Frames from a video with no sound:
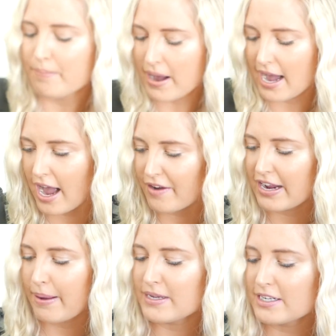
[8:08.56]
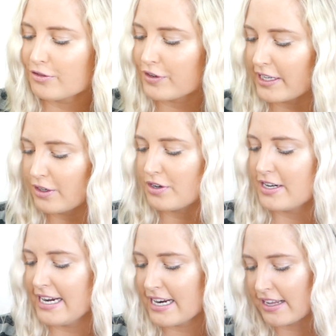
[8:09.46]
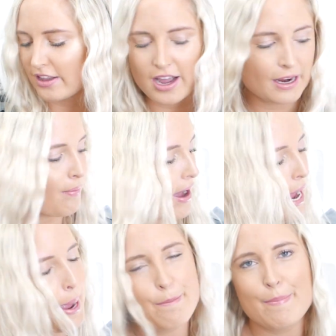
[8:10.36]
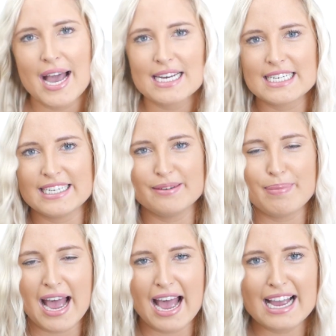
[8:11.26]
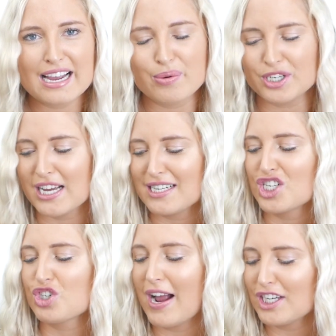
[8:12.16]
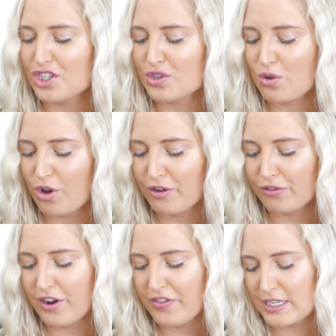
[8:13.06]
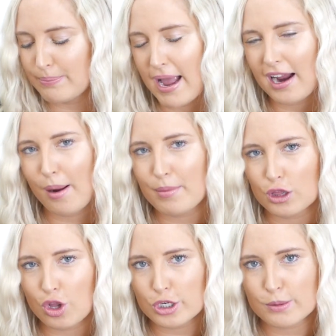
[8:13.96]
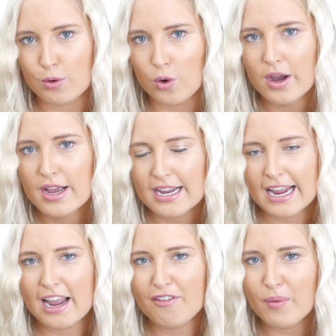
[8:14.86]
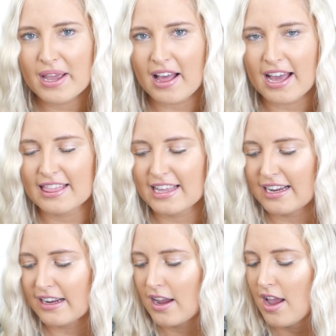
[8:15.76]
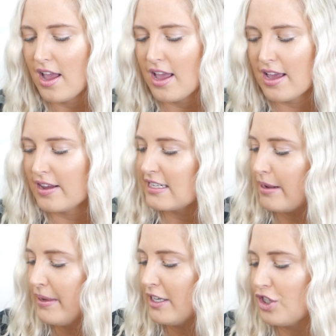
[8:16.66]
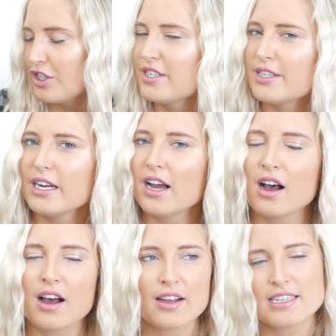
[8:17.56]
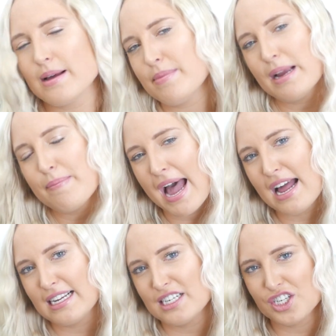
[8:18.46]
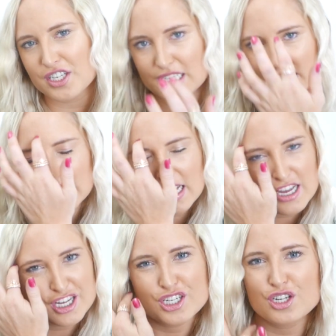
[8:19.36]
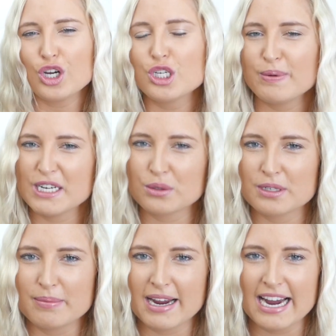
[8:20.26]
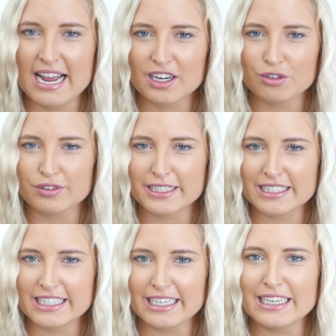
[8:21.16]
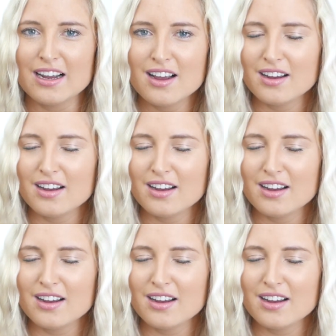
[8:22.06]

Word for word: but I've kept this in really good nick, unlike my maxi bag, which has scratches all over it. This bag I'm a lot more careful with. I think something just, something about it is just so special to me, and I really,